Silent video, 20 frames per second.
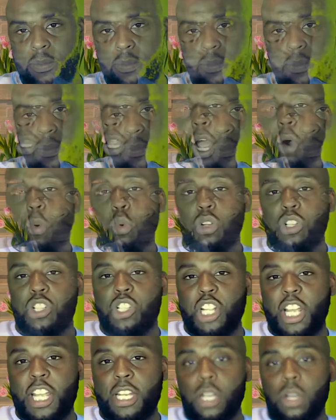I would
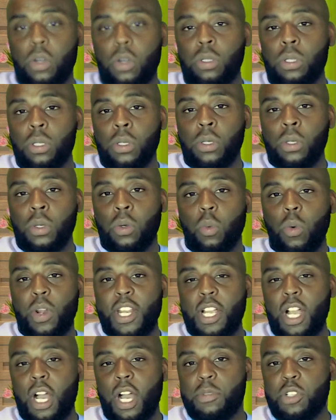say though, when it
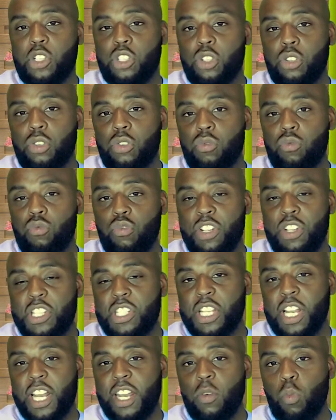comes to
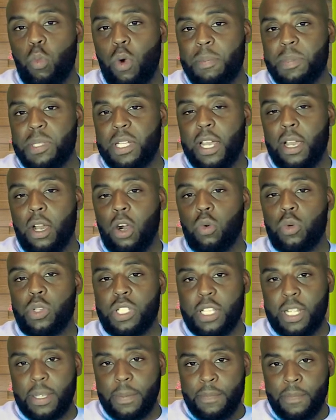reselling website
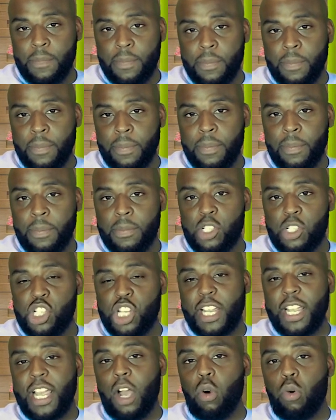hosting, check
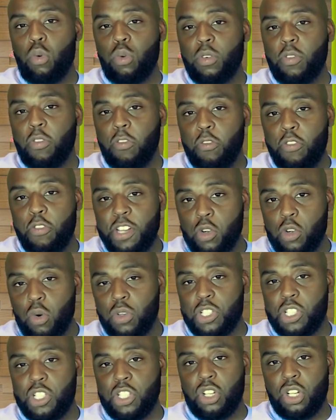out all the free
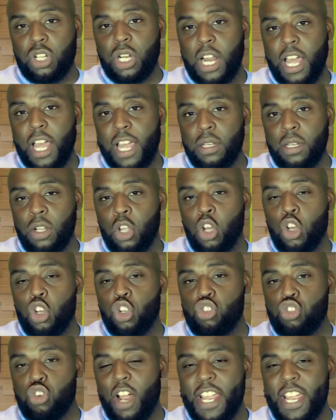courses online.
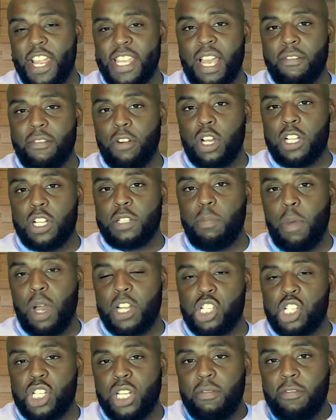Try and gather as much
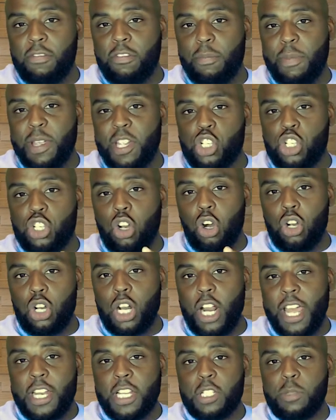information
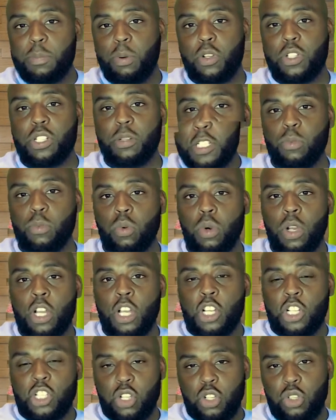online as possible
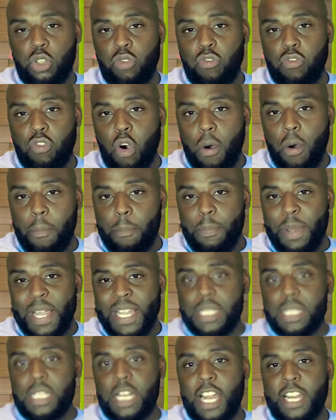so you've got a
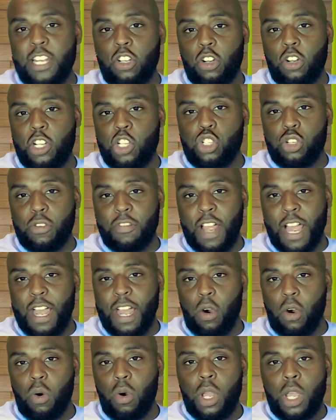baseline knowledge of
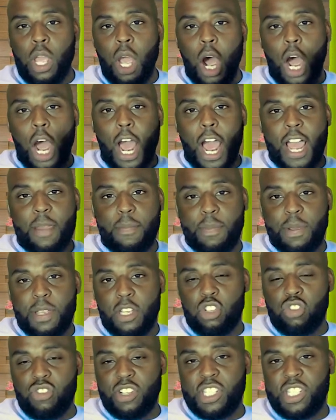how IP
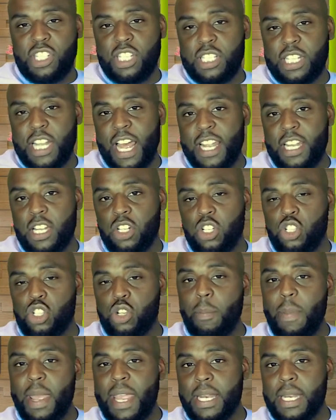addresses and
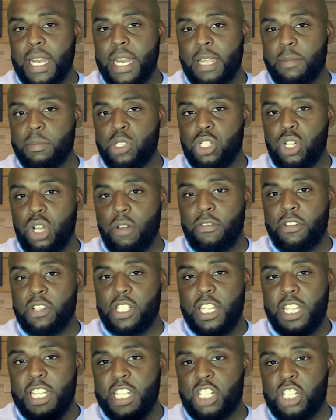domain name servers
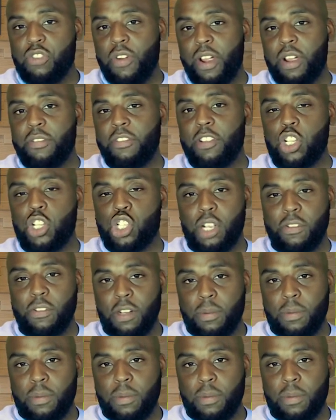interact with each other.